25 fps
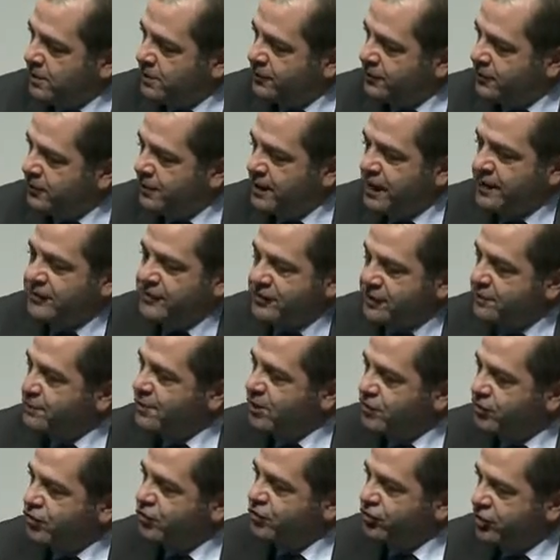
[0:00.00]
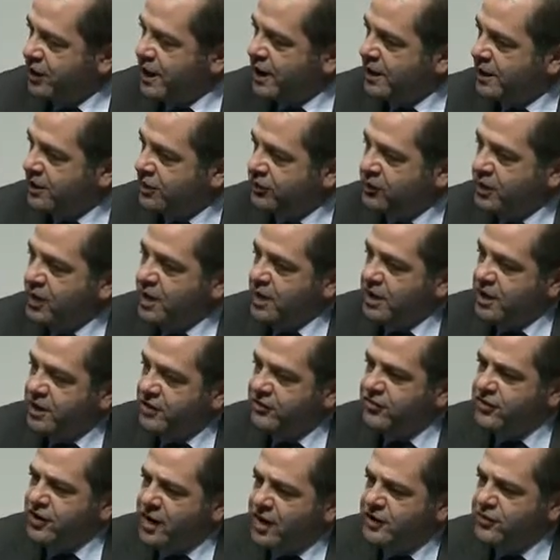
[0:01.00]
So that's the major challenge,
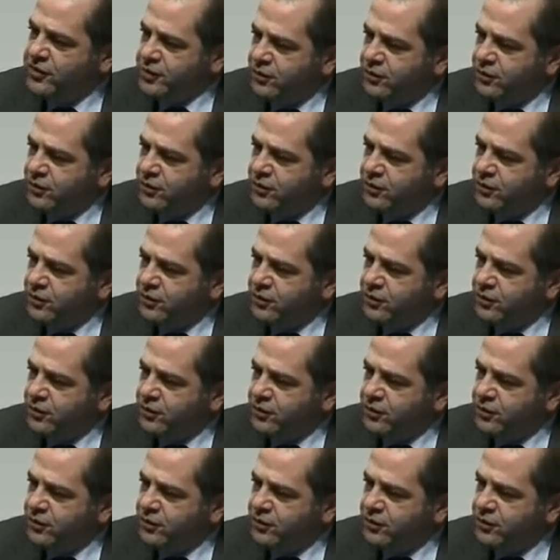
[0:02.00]
is not